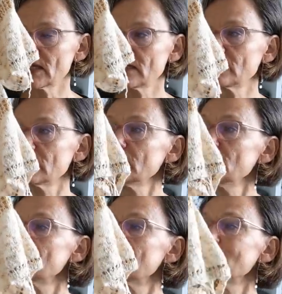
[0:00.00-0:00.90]
And
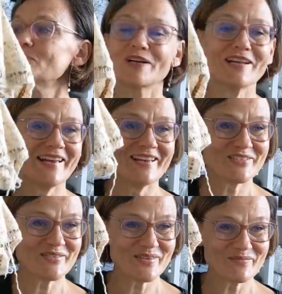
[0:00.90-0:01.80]
when I have
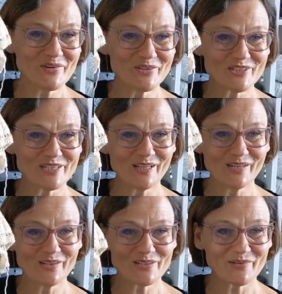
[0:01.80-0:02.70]
something more to tell
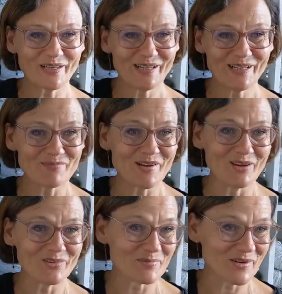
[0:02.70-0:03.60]
you as well
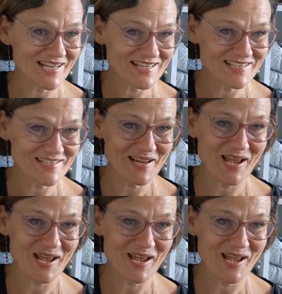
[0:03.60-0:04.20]
about the pattern,